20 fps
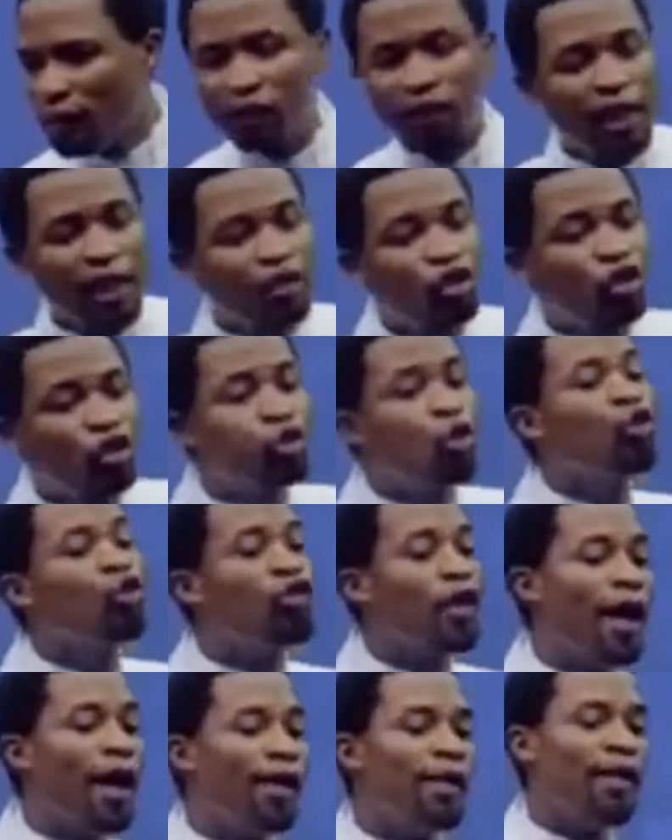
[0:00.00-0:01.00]
They say
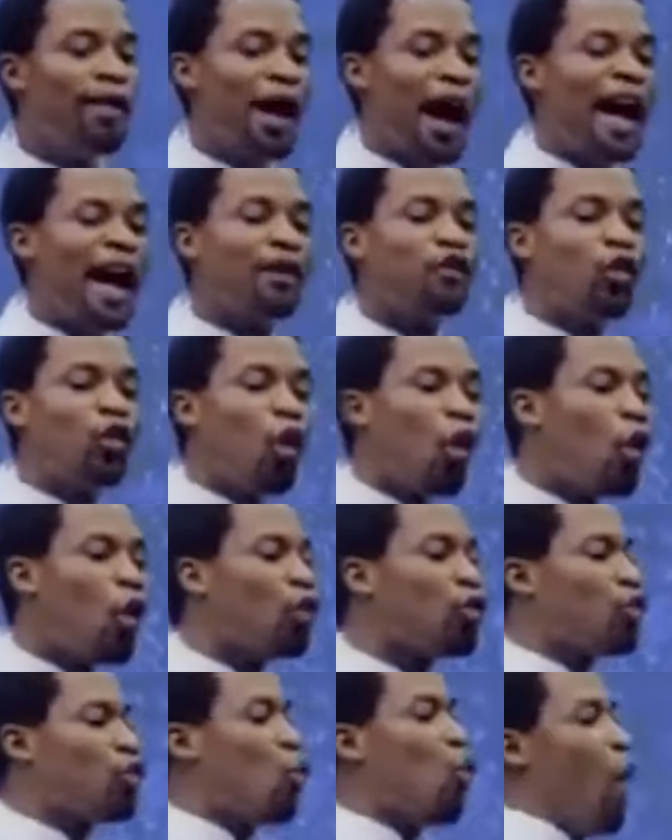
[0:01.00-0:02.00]
children are
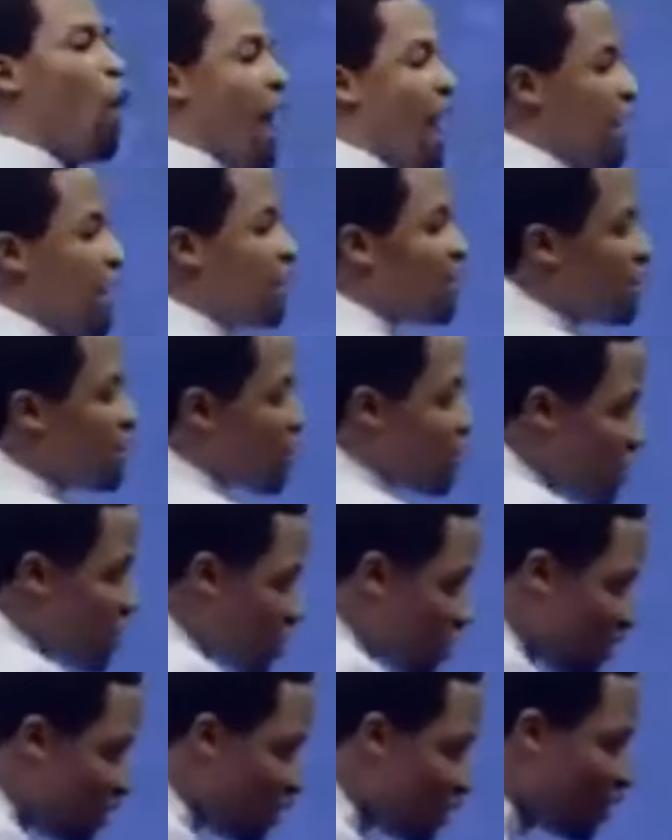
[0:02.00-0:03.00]
those who
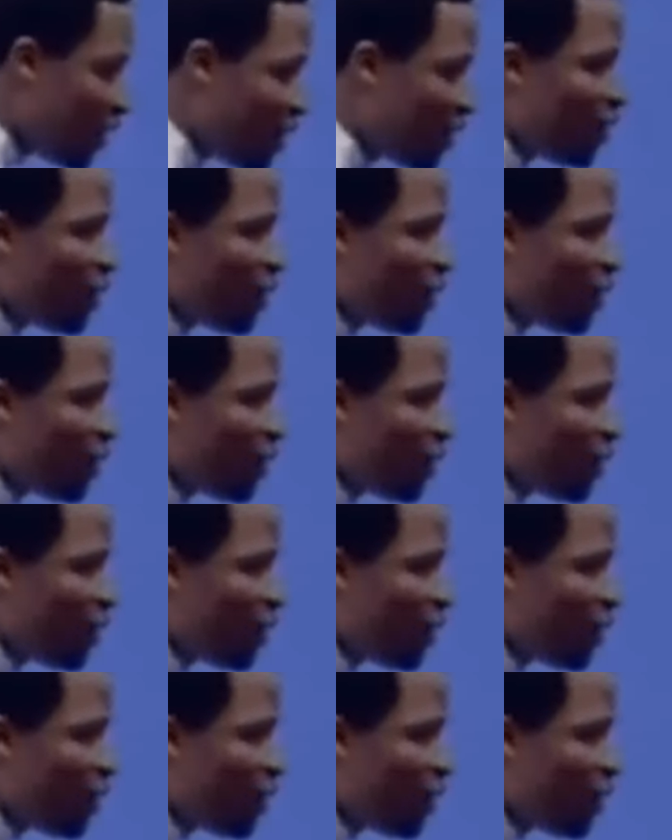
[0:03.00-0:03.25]
exist